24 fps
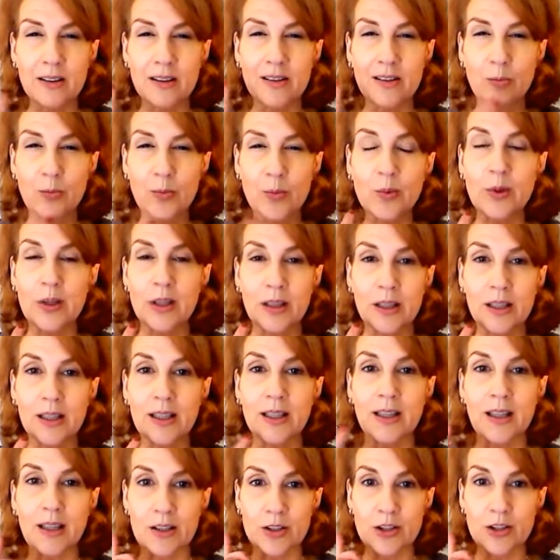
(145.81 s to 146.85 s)

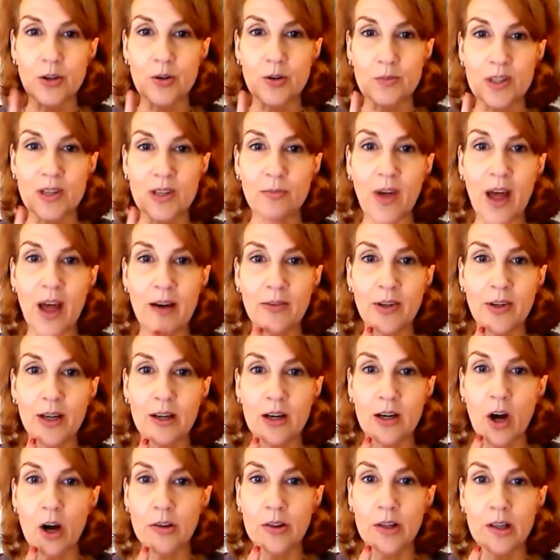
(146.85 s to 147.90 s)
really, in terms of having
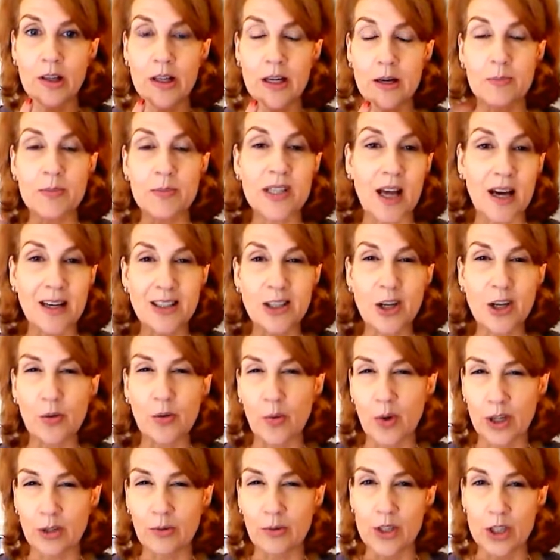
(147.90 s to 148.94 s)
it on the lips, I
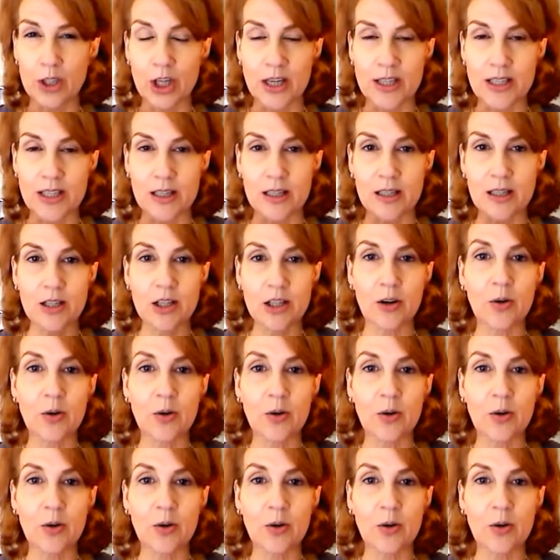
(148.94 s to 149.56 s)
don't want to ingest it.